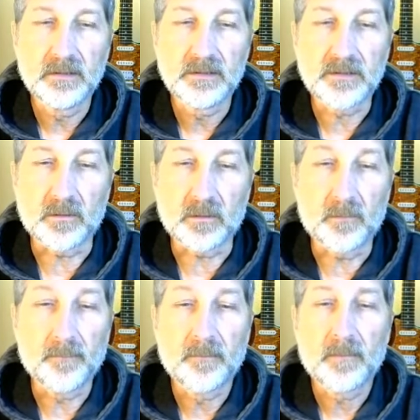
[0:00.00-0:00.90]
So
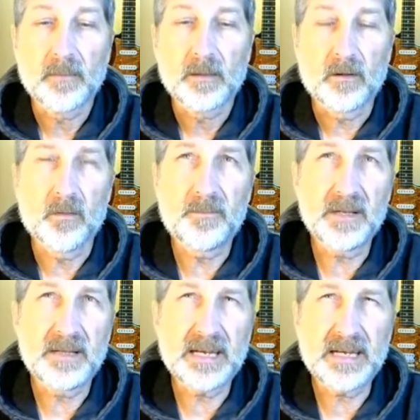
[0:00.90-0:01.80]
hopefully
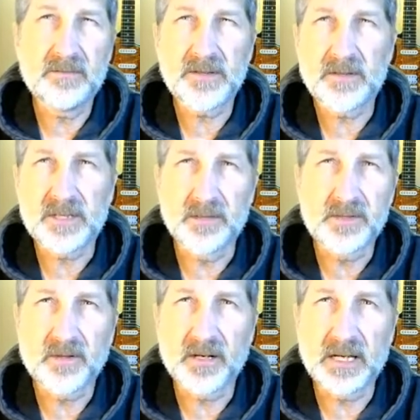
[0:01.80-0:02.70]
that gives you some
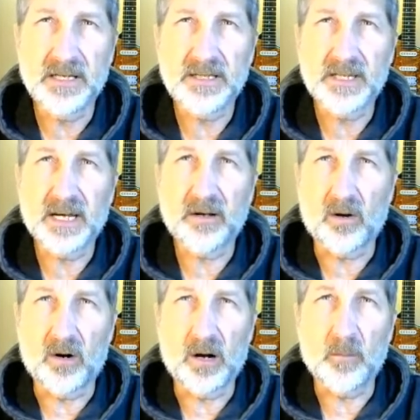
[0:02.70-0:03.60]
sort of insight
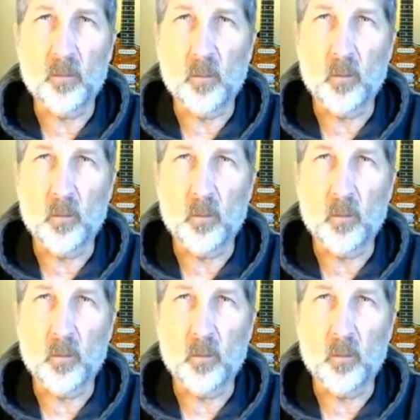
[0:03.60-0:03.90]
on